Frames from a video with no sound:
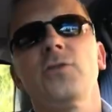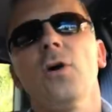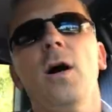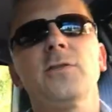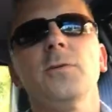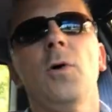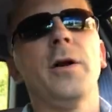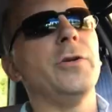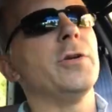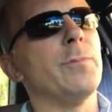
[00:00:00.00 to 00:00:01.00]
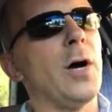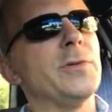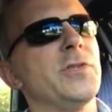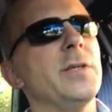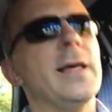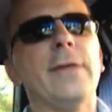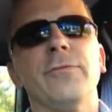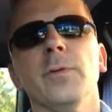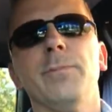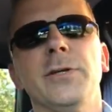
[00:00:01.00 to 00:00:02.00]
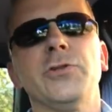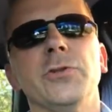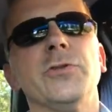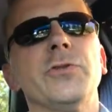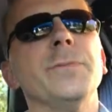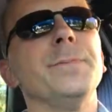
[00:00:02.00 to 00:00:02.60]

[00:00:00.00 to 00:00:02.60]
is awesome on it. You could probably see that from the pictures.